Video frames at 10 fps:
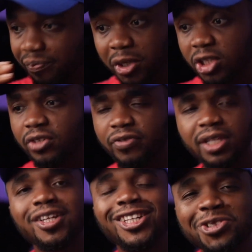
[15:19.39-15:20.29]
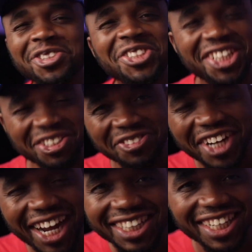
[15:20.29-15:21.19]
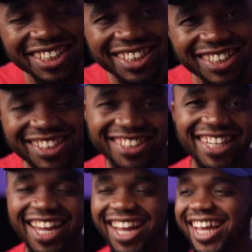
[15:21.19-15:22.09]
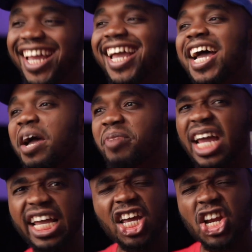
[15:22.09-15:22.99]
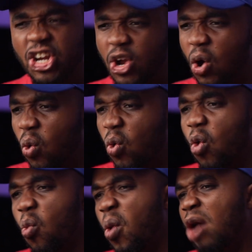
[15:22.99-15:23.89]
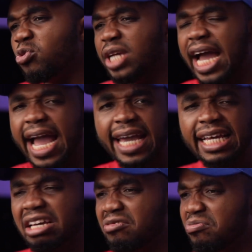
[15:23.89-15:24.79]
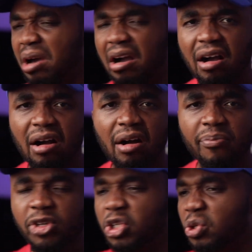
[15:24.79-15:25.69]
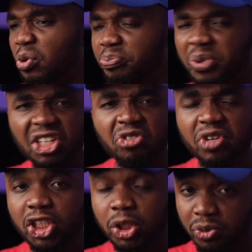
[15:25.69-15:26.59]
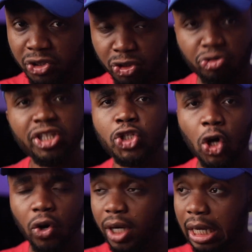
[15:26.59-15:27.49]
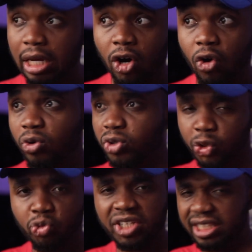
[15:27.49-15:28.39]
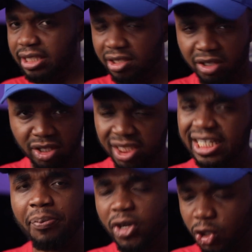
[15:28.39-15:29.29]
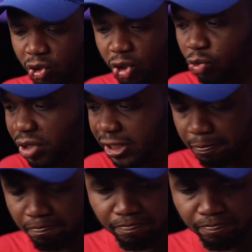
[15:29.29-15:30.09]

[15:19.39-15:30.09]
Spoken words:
Because of it, Tonto Dike reacted to that and be like, no, why would I, you know, be in a relationship with a street dog or streets? This guy belongs to the streets.